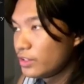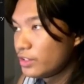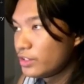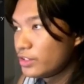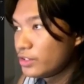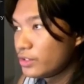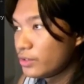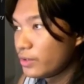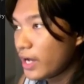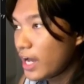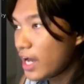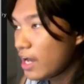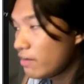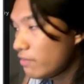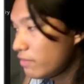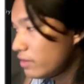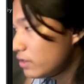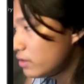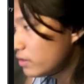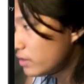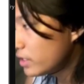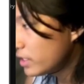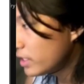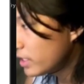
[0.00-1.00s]
So have a
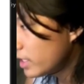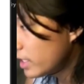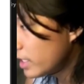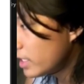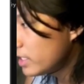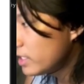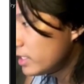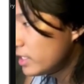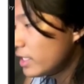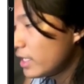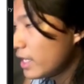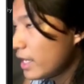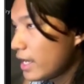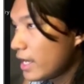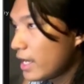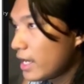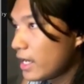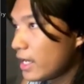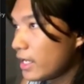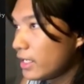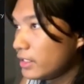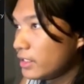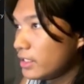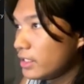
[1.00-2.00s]
look again
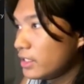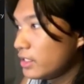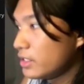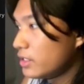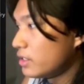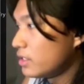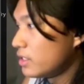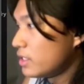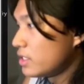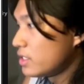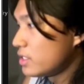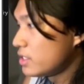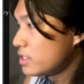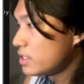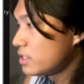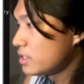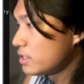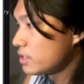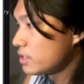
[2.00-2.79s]
at this